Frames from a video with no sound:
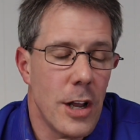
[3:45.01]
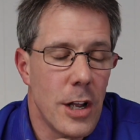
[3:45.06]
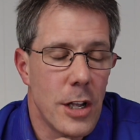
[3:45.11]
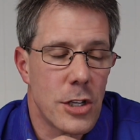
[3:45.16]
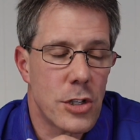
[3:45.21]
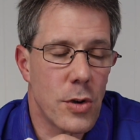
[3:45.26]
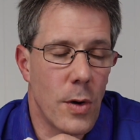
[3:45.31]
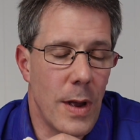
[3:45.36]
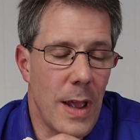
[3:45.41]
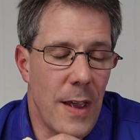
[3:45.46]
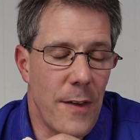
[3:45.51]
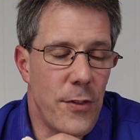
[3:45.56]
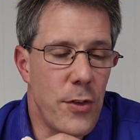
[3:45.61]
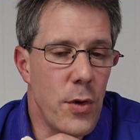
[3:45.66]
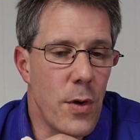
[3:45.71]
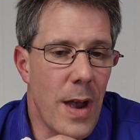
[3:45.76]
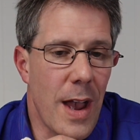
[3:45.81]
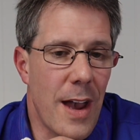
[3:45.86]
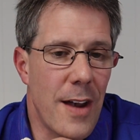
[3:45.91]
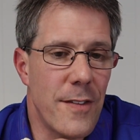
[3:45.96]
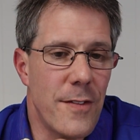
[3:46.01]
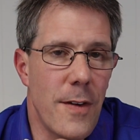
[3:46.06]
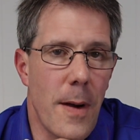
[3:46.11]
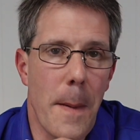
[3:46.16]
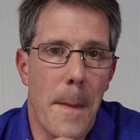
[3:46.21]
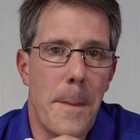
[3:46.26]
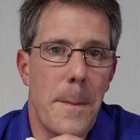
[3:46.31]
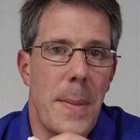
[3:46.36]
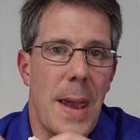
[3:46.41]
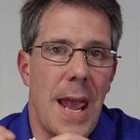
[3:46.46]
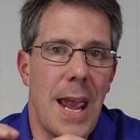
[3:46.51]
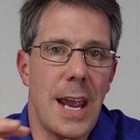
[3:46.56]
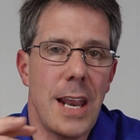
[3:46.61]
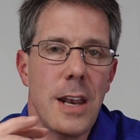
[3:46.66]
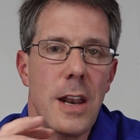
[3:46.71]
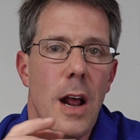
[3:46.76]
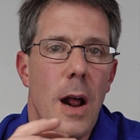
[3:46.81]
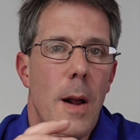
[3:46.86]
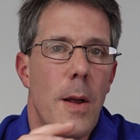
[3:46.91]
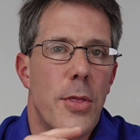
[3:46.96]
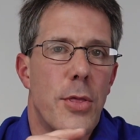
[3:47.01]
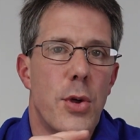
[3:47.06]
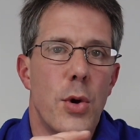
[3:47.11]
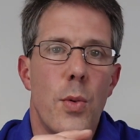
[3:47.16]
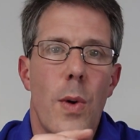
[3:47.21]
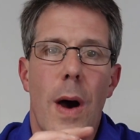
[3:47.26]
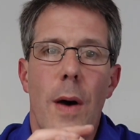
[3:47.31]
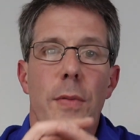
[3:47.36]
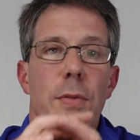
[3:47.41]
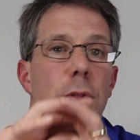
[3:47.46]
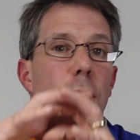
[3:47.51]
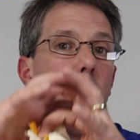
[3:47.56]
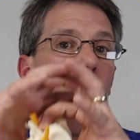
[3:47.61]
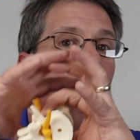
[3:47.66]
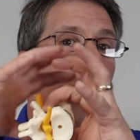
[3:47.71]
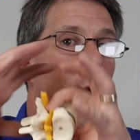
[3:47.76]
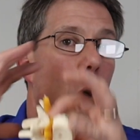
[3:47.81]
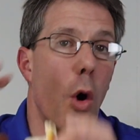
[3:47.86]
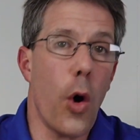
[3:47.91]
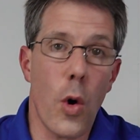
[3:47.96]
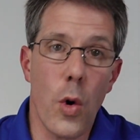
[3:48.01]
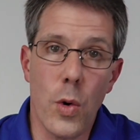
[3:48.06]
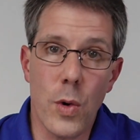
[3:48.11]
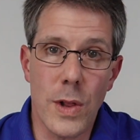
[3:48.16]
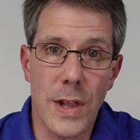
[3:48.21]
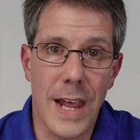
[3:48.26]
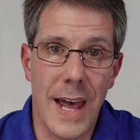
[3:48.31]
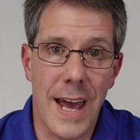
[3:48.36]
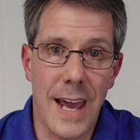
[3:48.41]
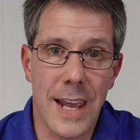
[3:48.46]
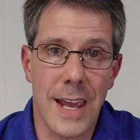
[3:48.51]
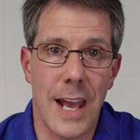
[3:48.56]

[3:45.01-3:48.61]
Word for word: So if you have pain throughout the whole leg